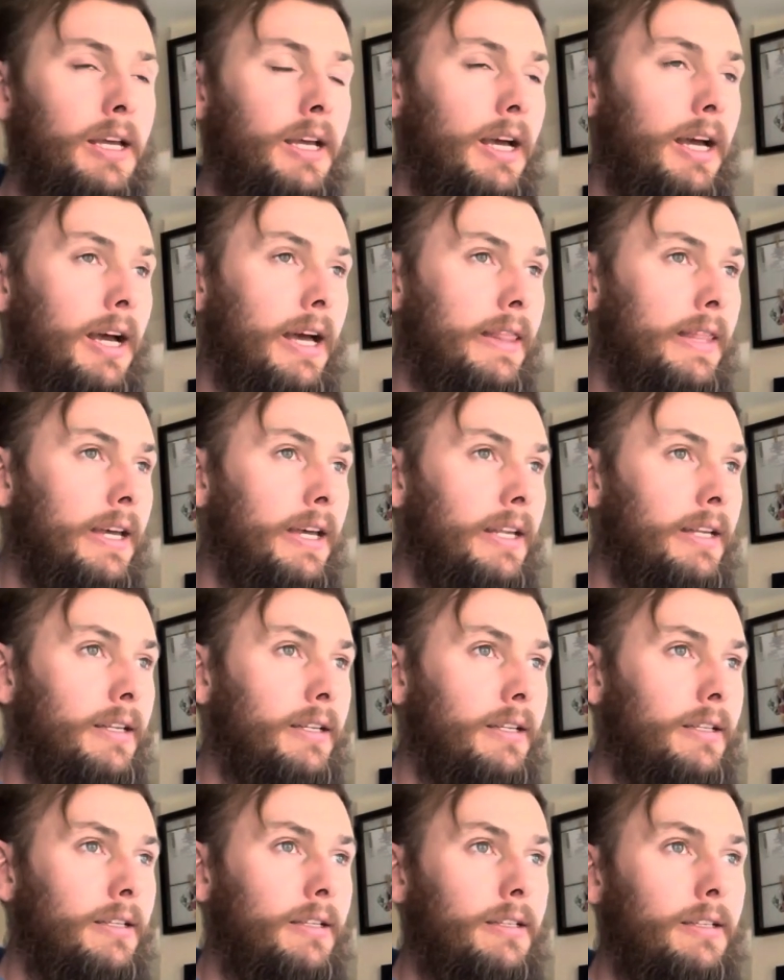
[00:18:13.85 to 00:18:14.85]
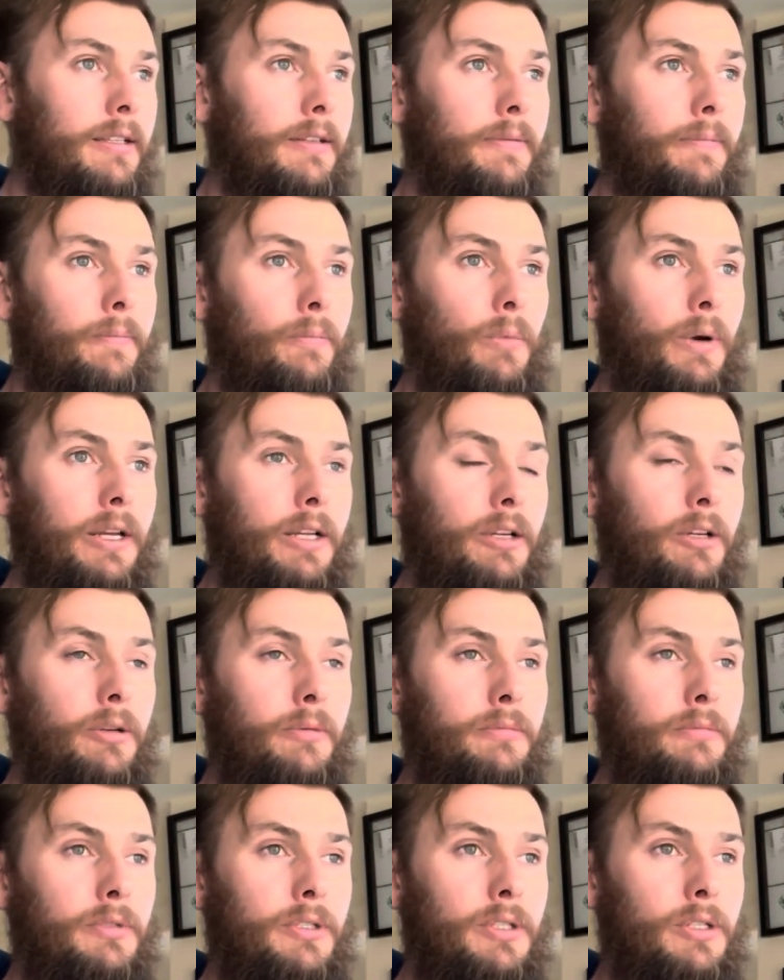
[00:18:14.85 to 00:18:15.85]
And then when it
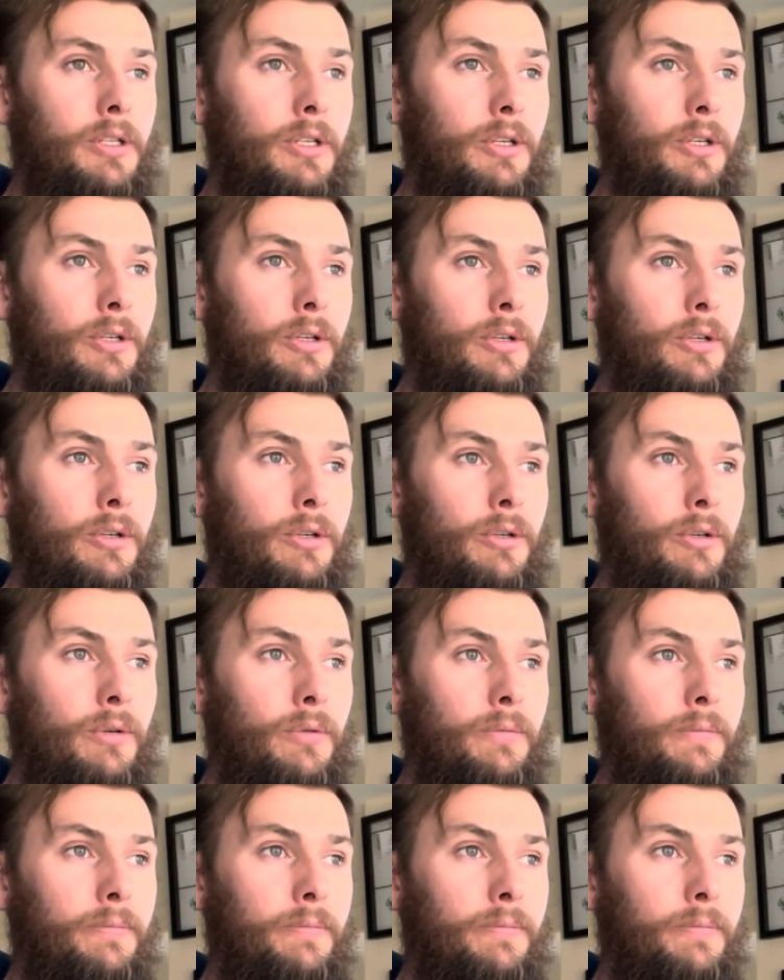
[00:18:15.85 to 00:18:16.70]
comes to,